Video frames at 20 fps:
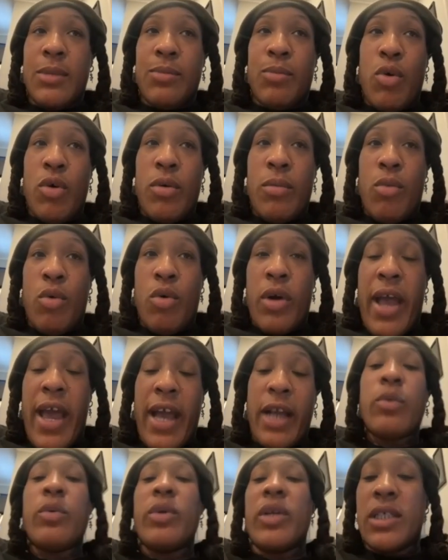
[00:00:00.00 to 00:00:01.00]
brought more
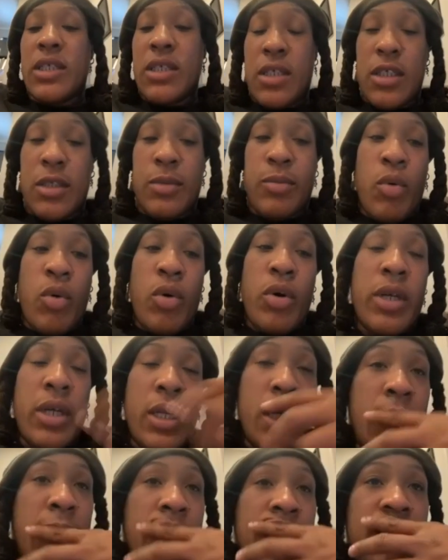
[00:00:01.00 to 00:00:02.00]
equity to the sport,
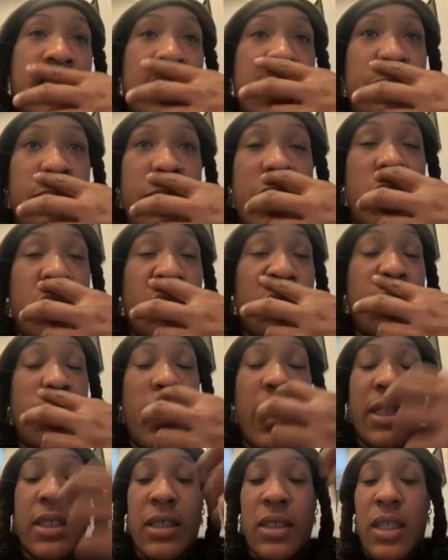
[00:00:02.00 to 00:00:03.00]
and he's just been doing
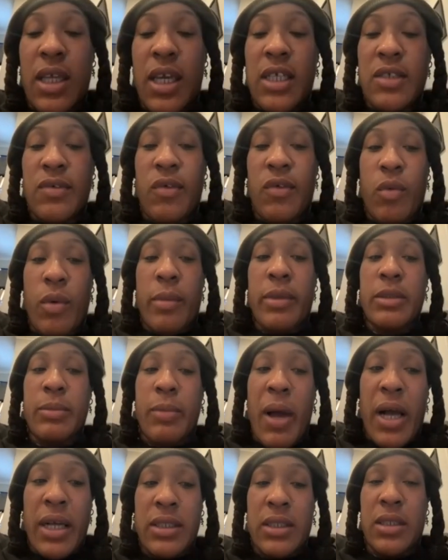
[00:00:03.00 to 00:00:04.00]
amazing things for women's
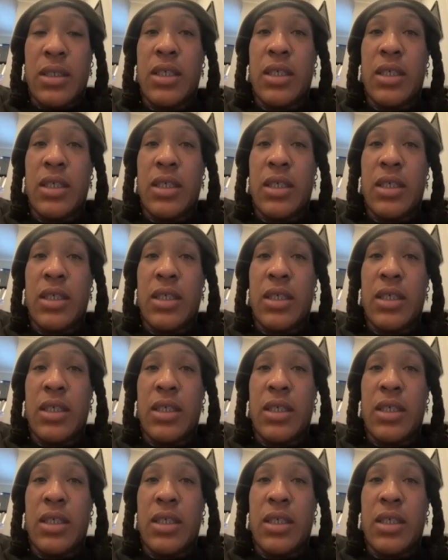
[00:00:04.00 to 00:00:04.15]
boxing.